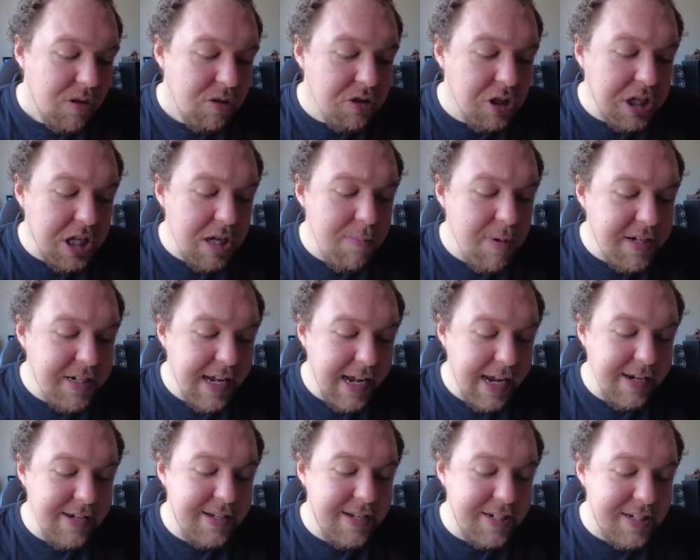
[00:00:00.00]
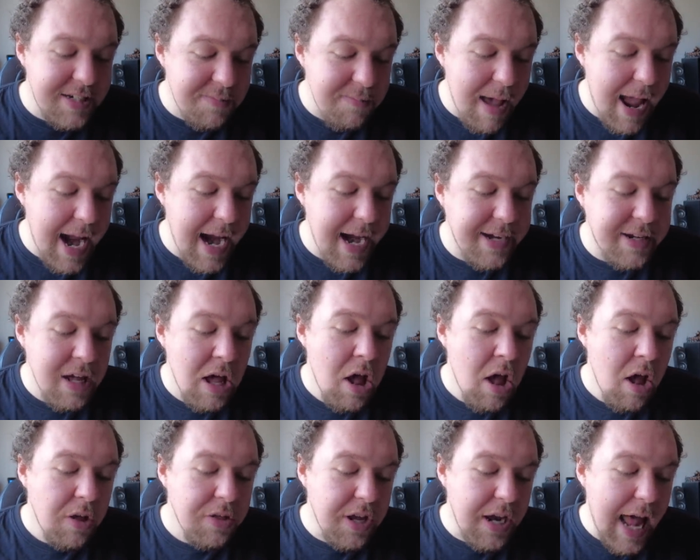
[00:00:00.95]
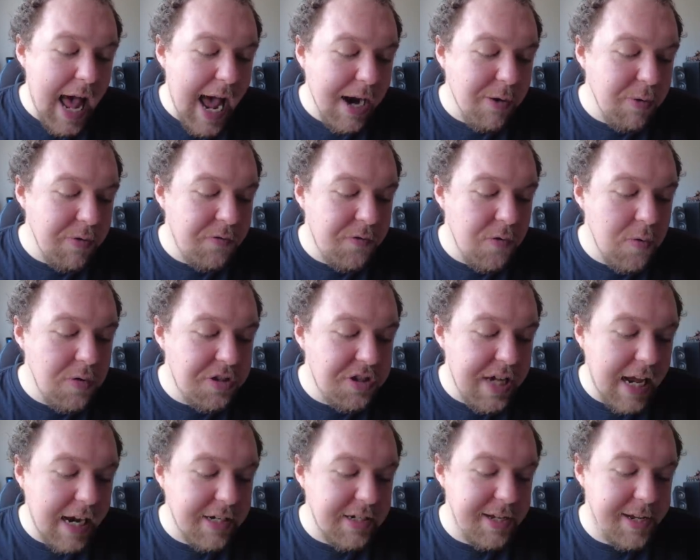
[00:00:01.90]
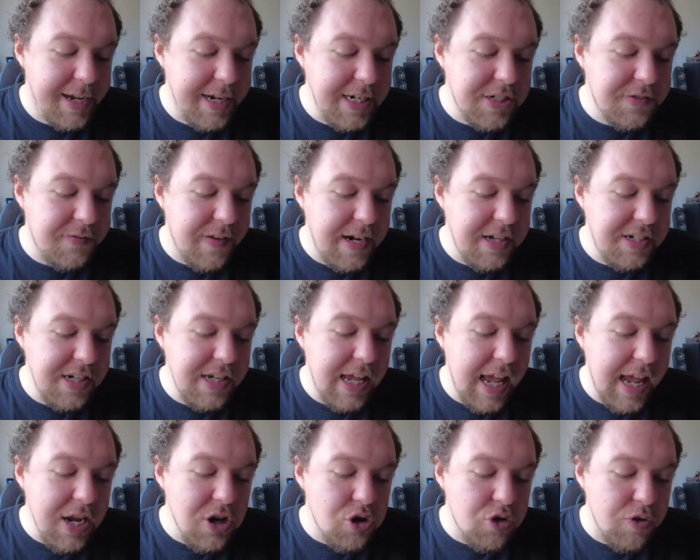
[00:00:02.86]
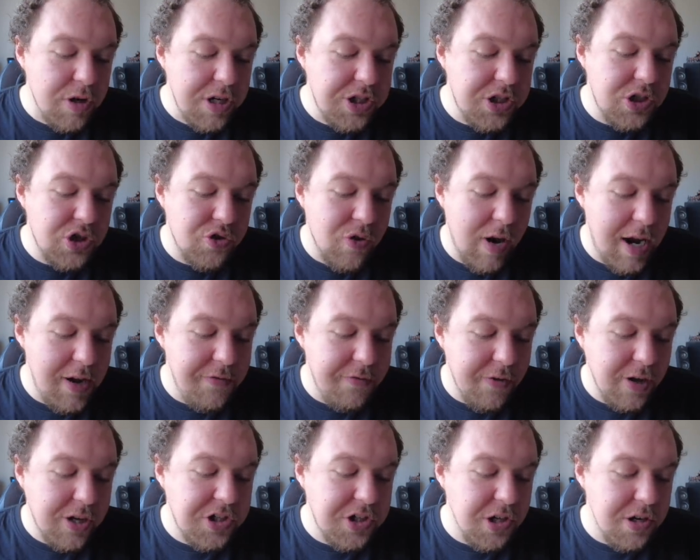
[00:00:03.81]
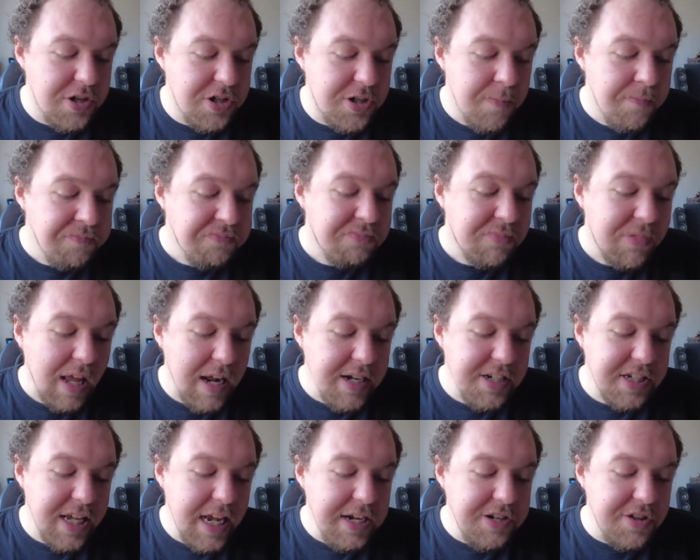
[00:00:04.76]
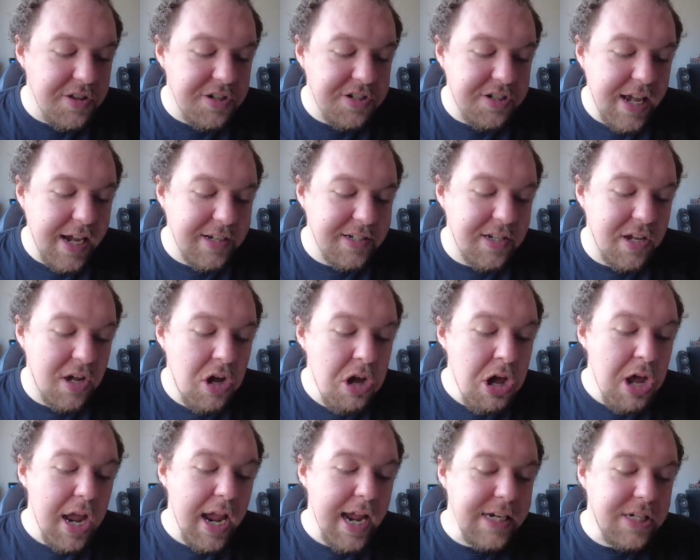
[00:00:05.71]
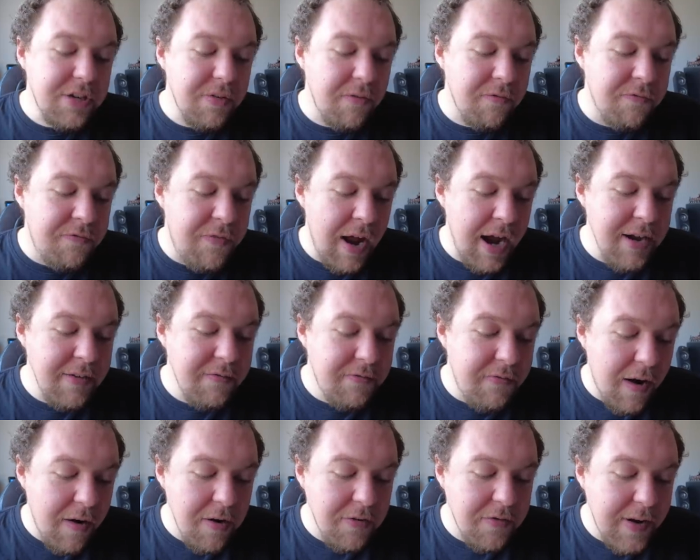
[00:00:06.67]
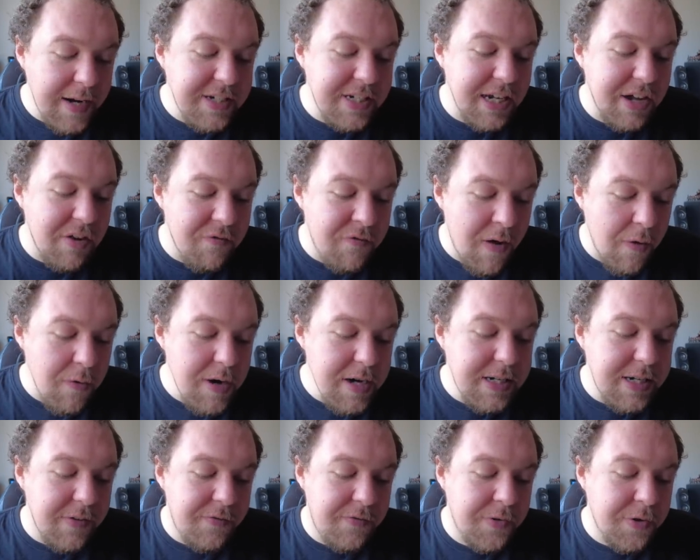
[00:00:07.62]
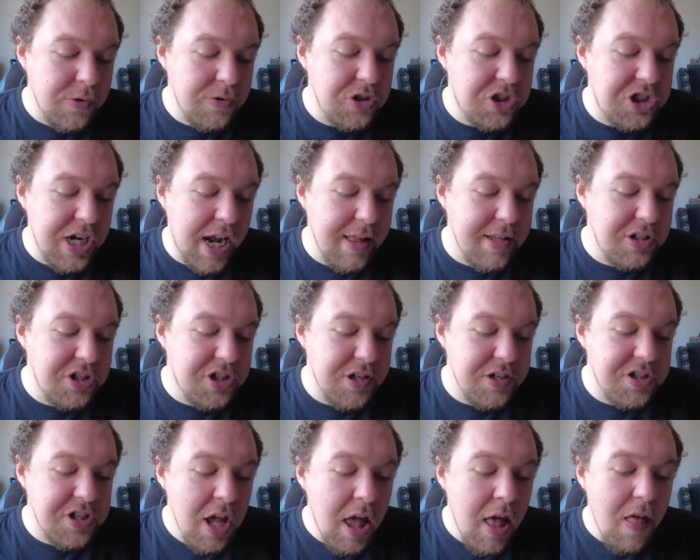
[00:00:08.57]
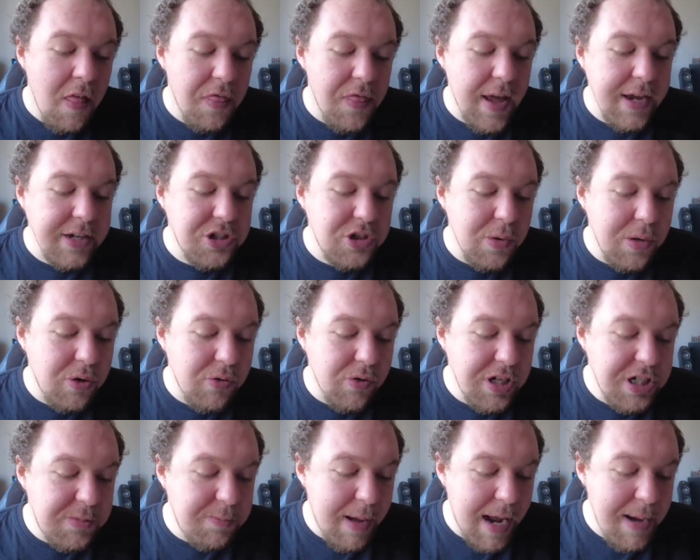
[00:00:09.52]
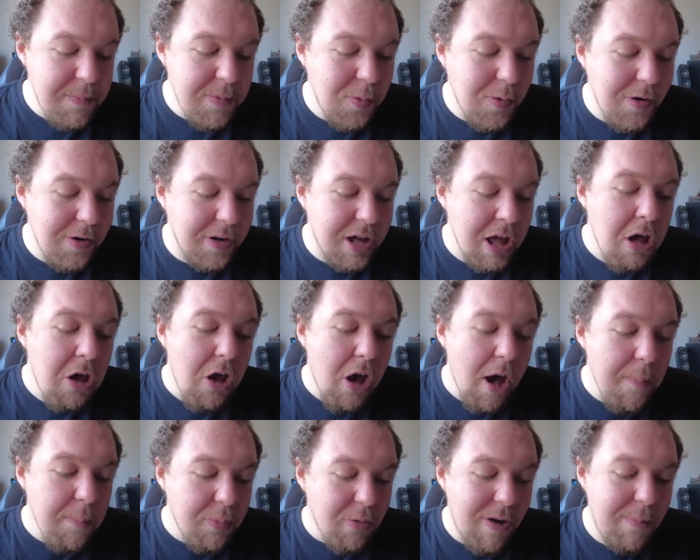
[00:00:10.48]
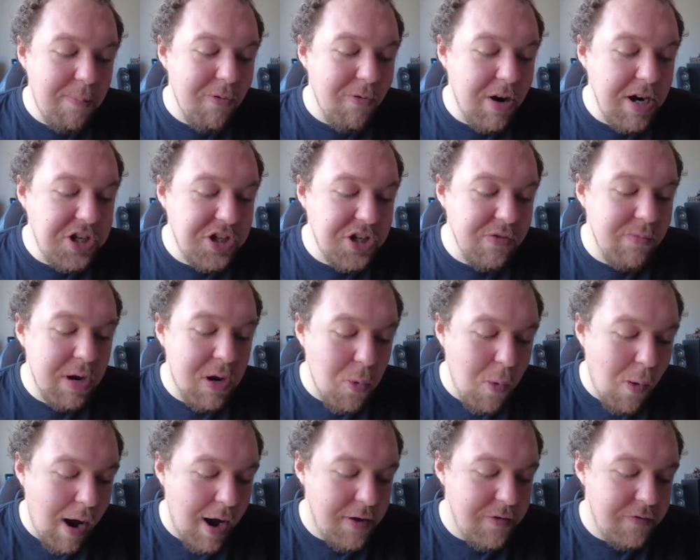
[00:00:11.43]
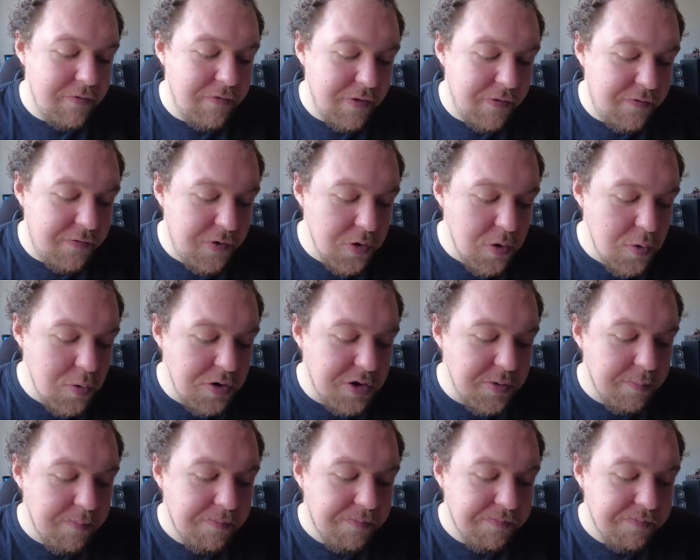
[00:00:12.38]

The committee is dismayed that agri-food sector is facing increased trade frictions, and says that the sector is facing very difficult challenges thanks to increased paperwork and preparation required for food.